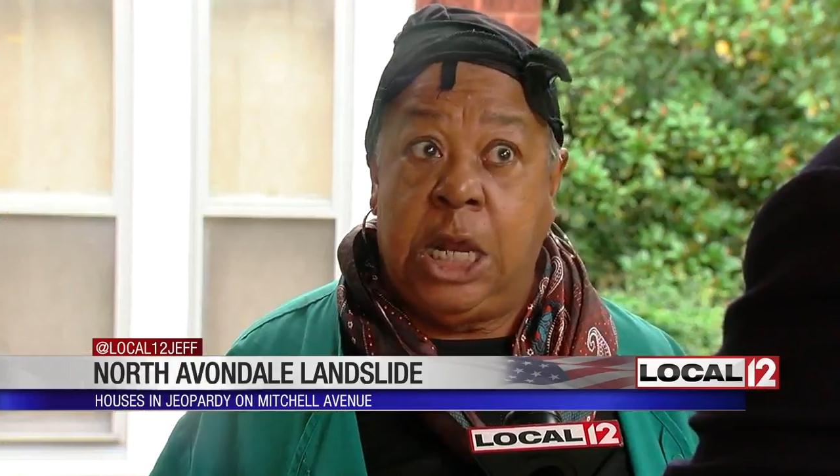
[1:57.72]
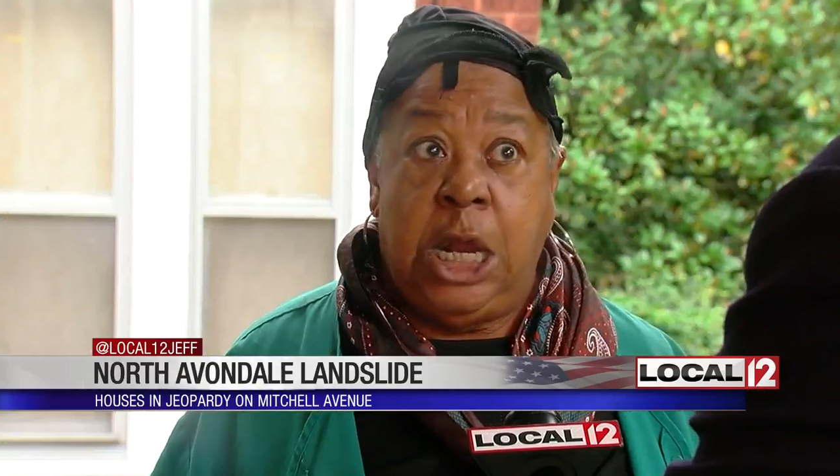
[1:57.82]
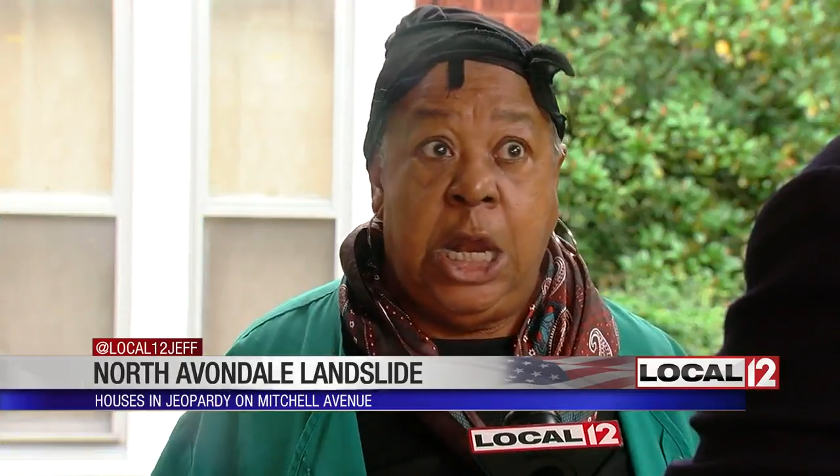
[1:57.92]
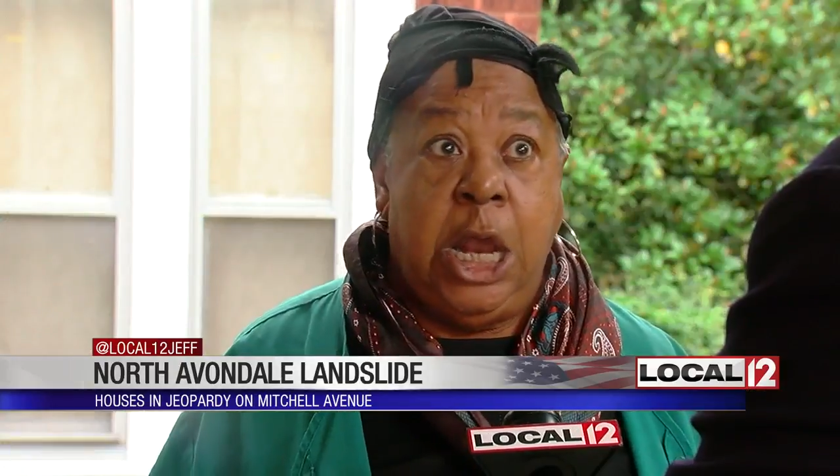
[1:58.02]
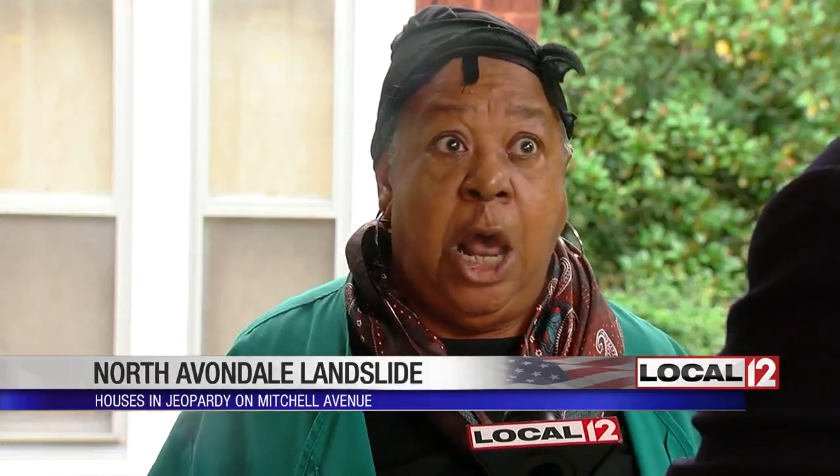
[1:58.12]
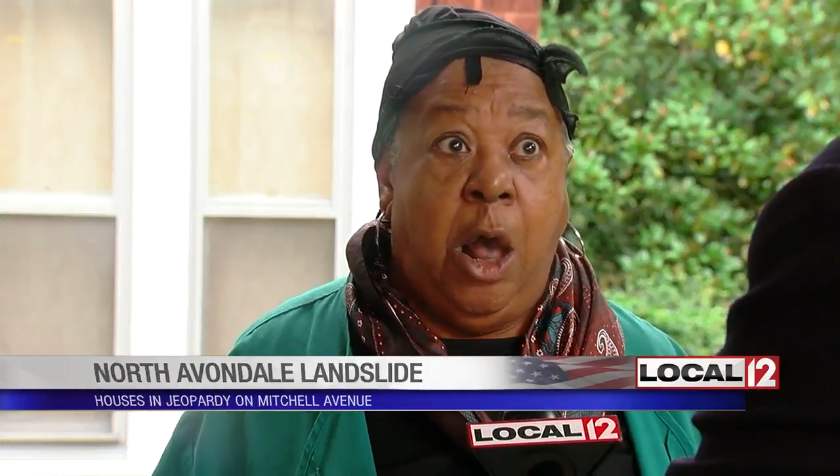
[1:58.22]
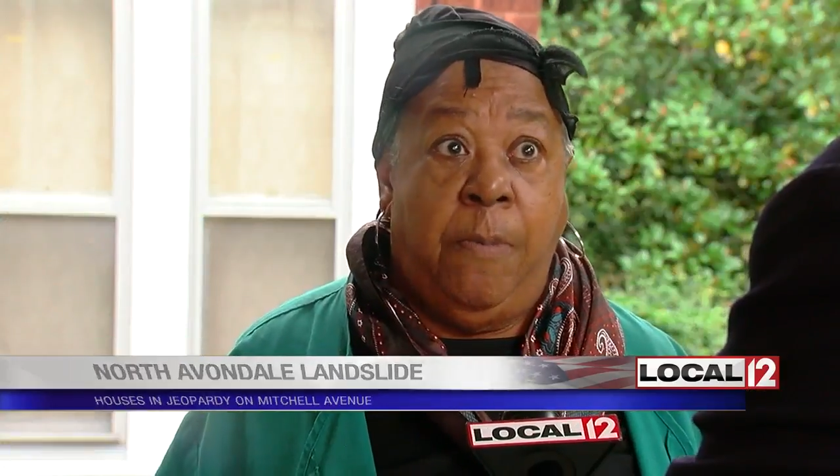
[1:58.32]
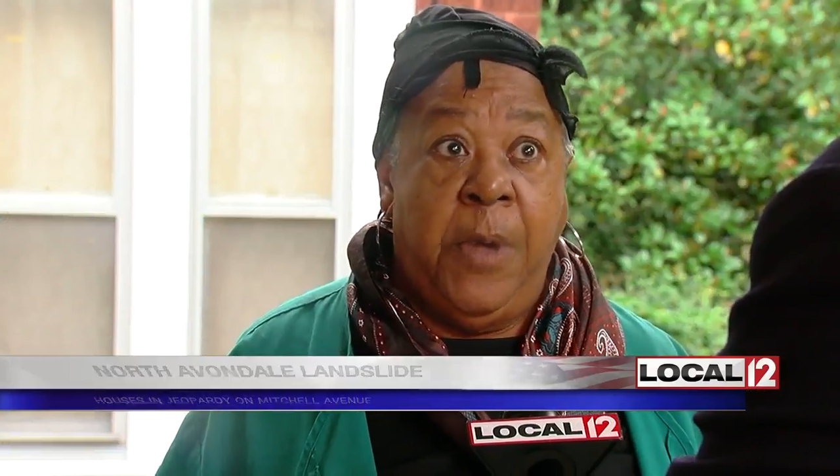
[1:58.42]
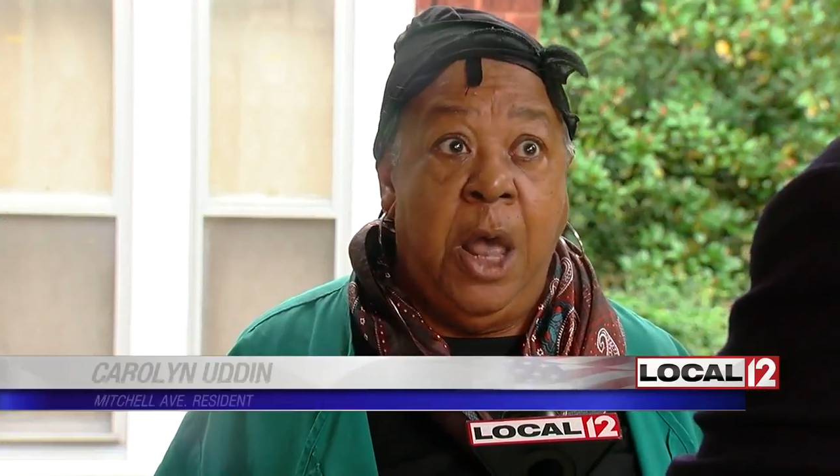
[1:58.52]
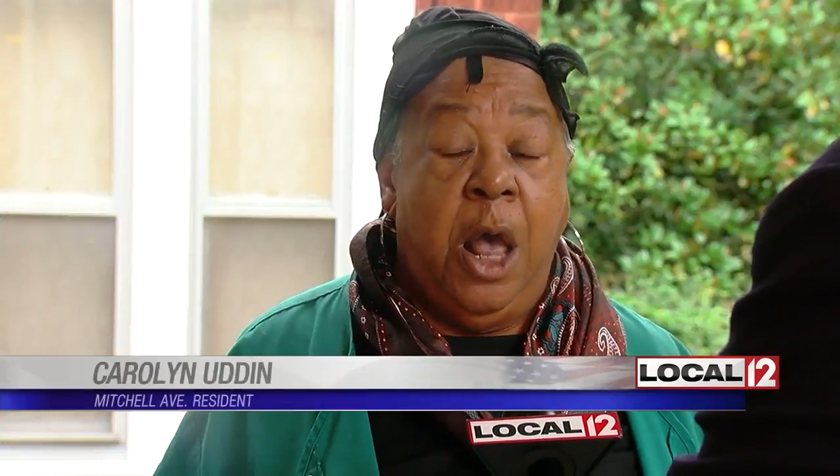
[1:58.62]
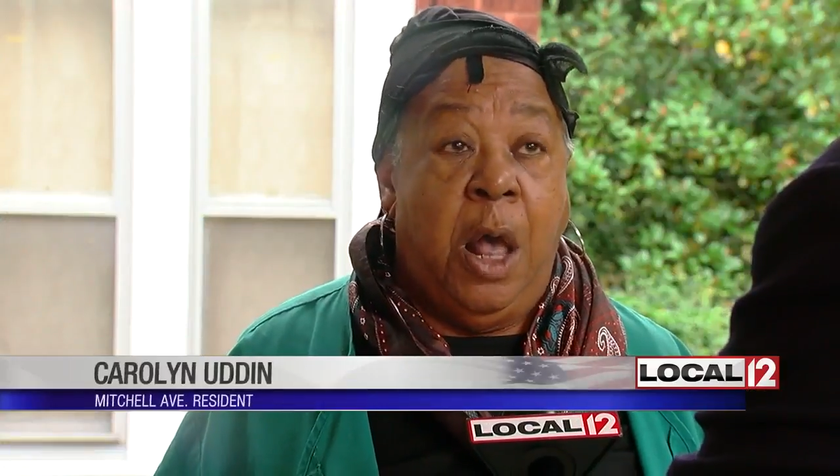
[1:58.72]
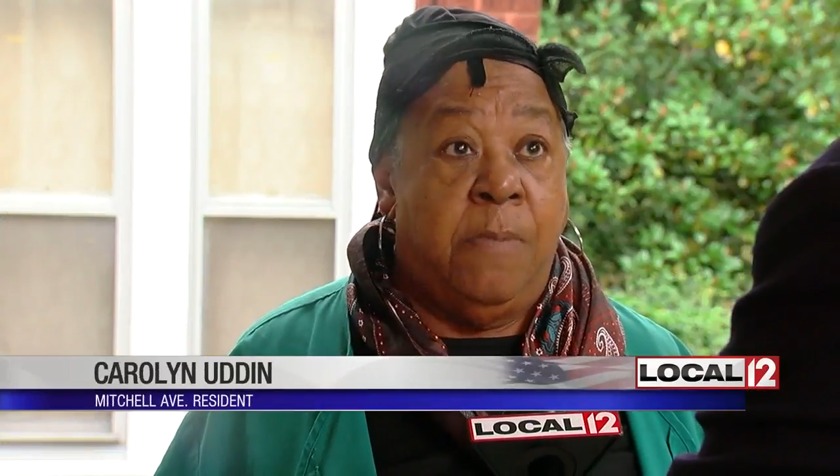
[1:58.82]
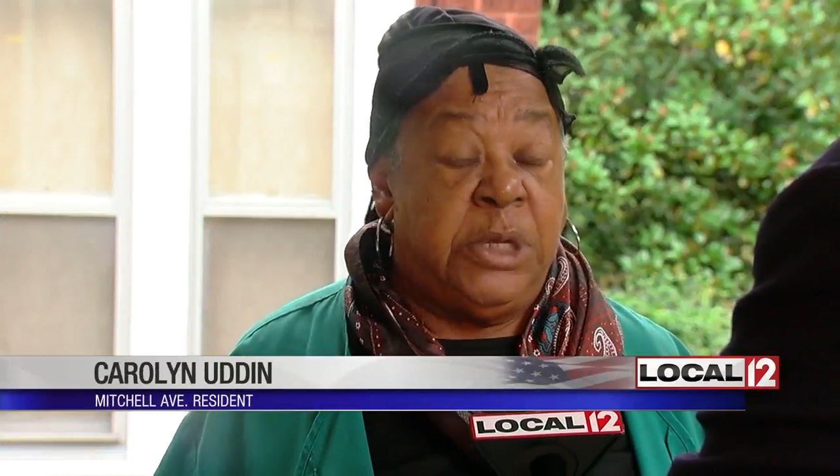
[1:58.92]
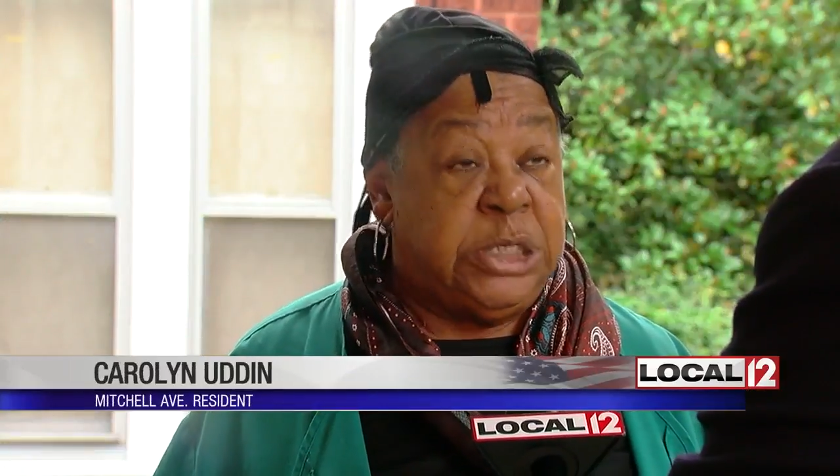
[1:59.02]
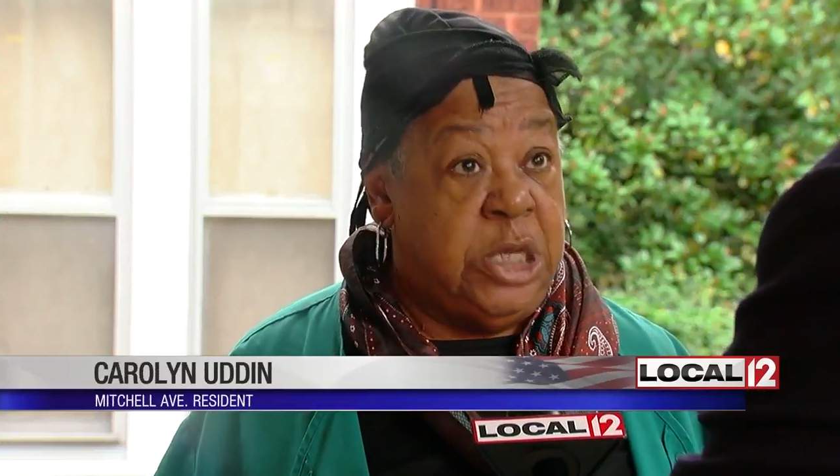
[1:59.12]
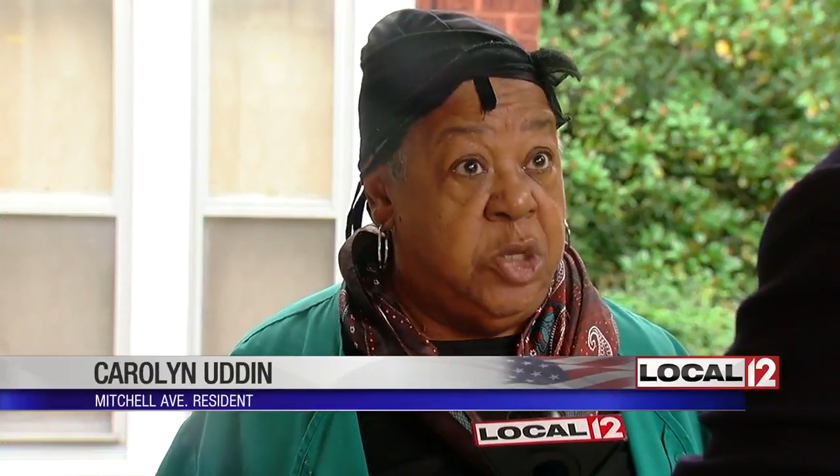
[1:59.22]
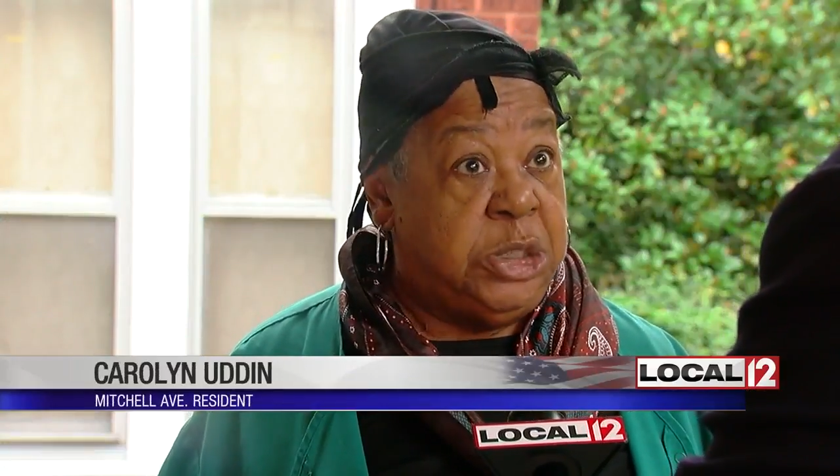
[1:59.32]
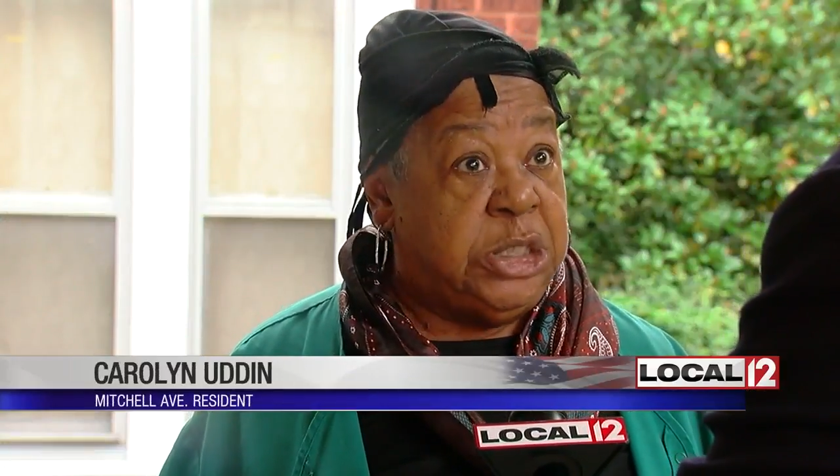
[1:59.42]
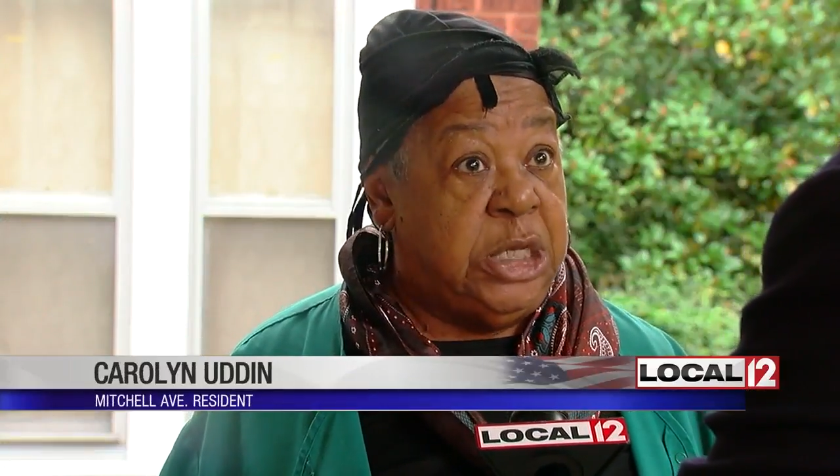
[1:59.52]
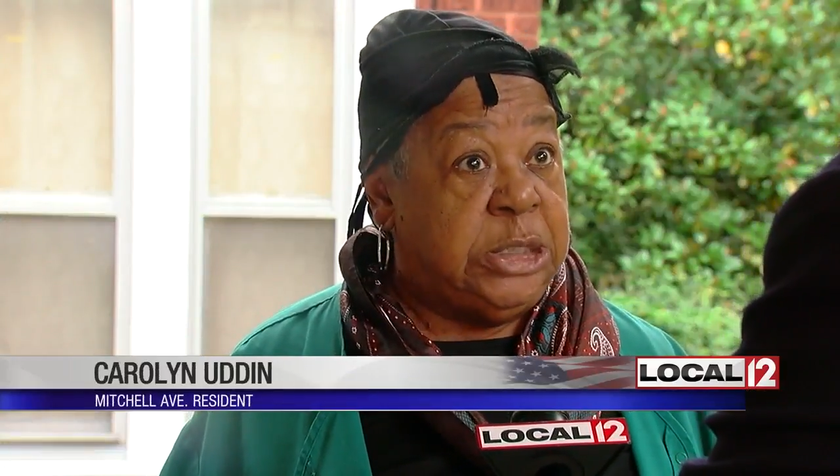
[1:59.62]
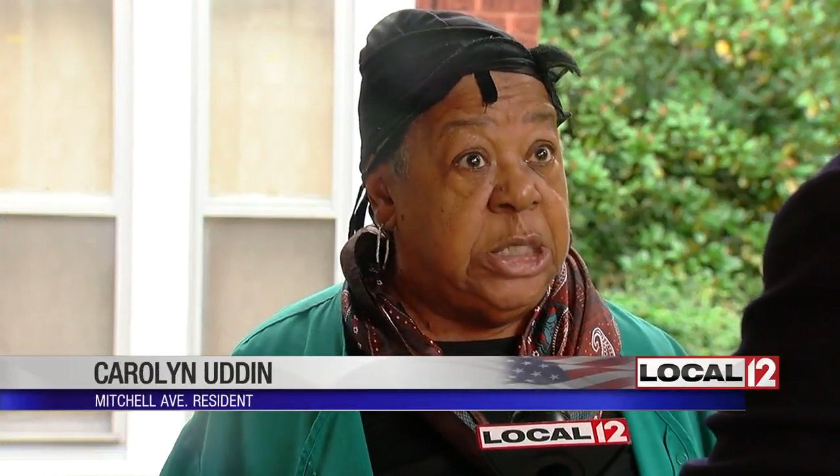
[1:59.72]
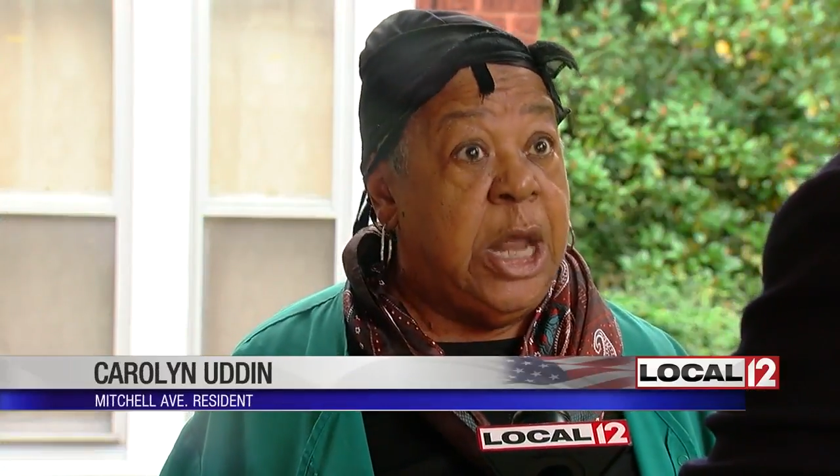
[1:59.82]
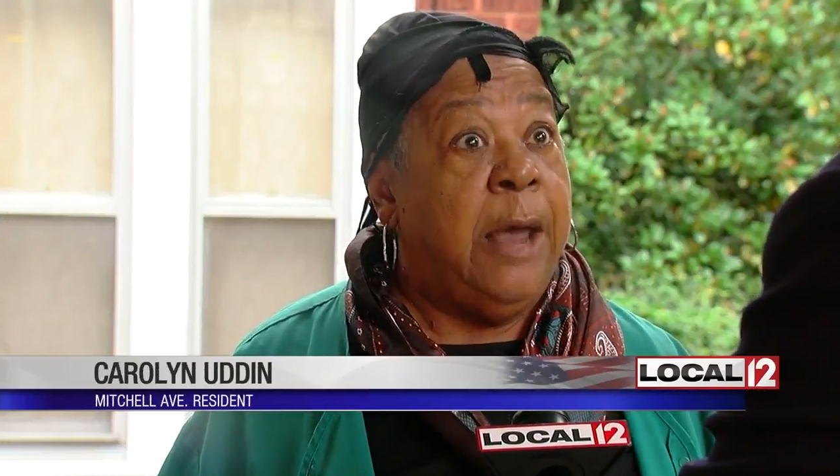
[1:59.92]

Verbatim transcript: get any help. I'm a senior citizen.